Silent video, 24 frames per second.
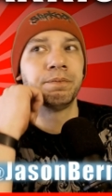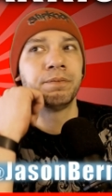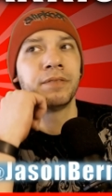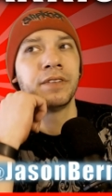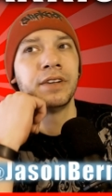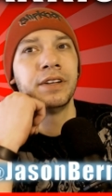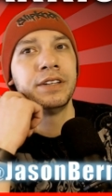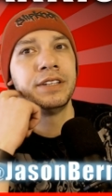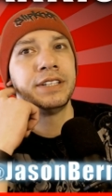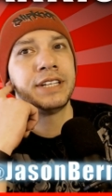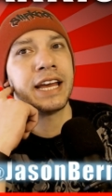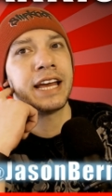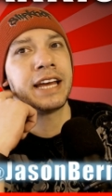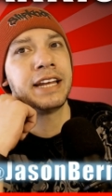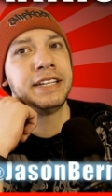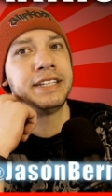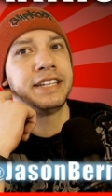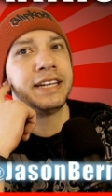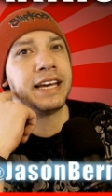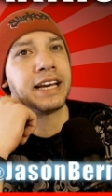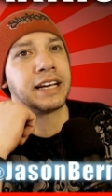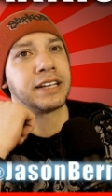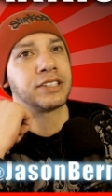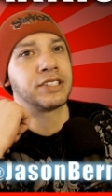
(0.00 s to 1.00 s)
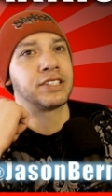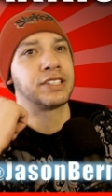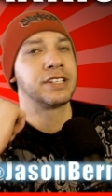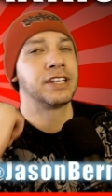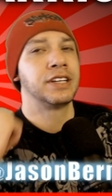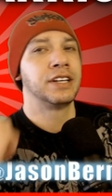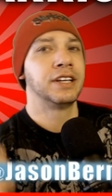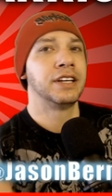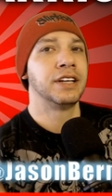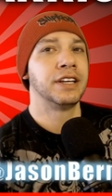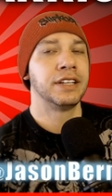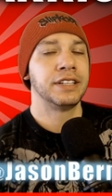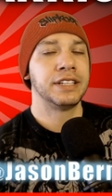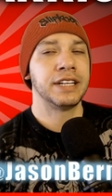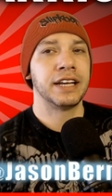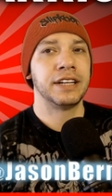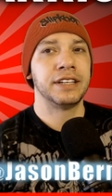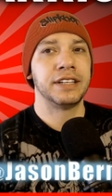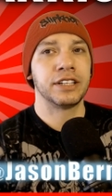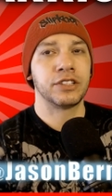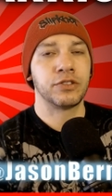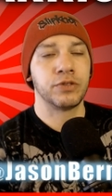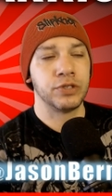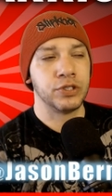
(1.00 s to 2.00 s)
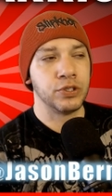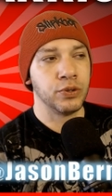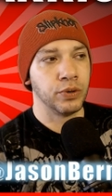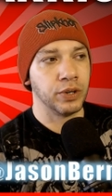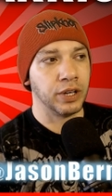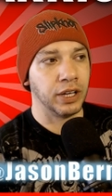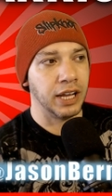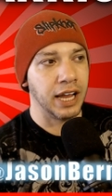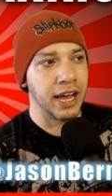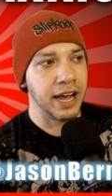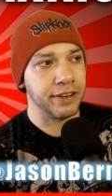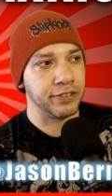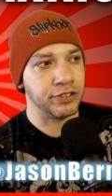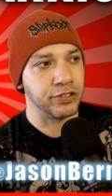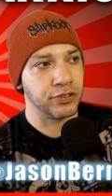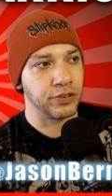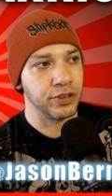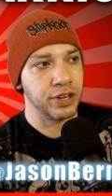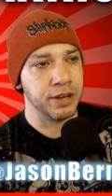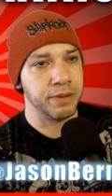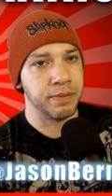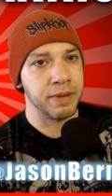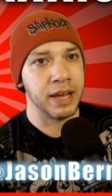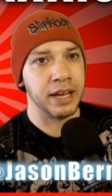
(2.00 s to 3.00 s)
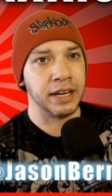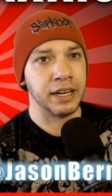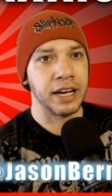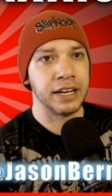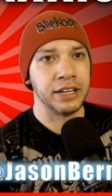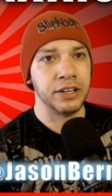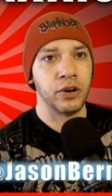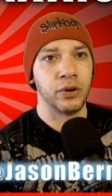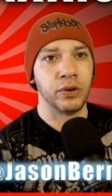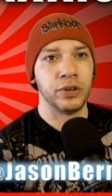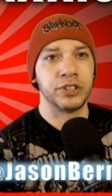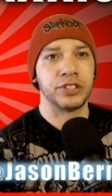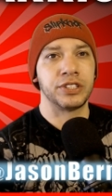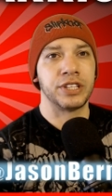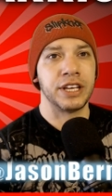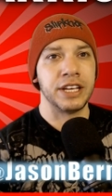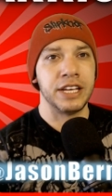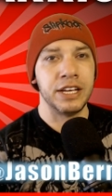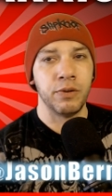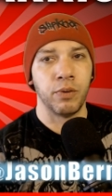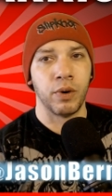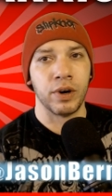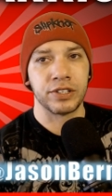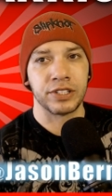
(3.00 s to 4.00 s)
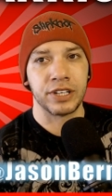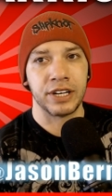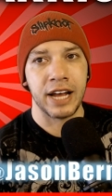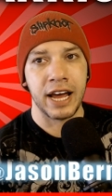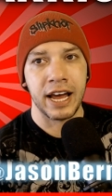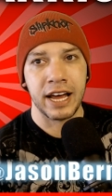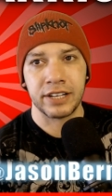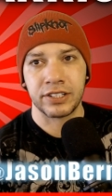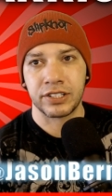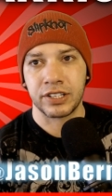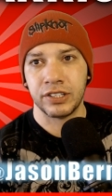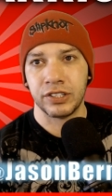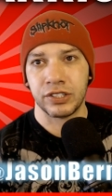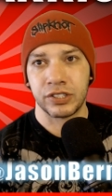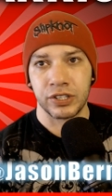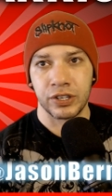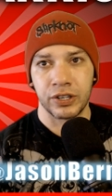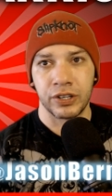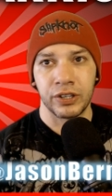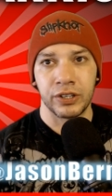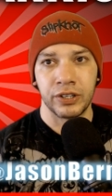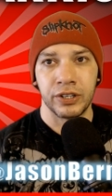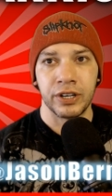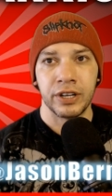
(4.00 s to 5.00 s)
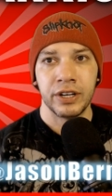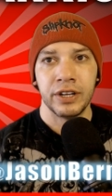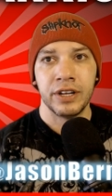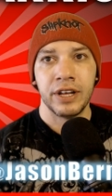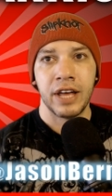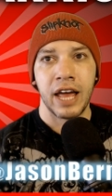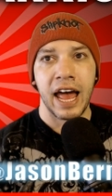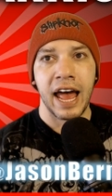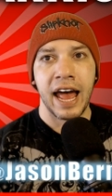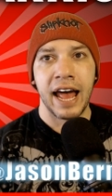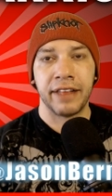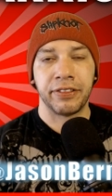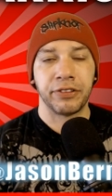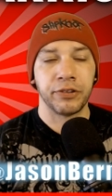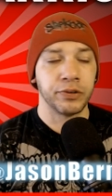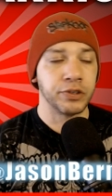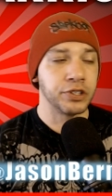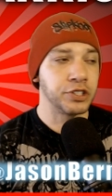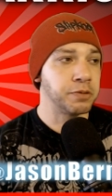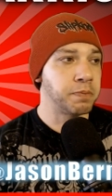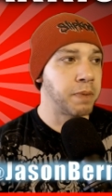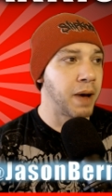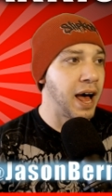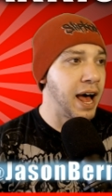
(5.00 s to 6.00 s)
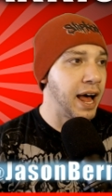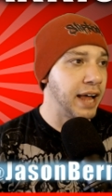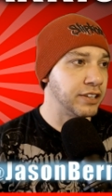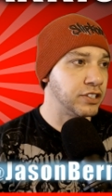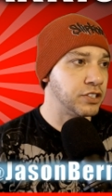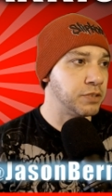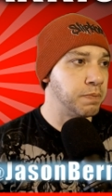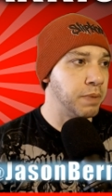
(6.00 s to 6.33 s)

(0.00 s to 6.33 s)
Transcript: Dan Dix. Dan Dix was doing a live stream, and I noticed that he wasn't as concerned at the response.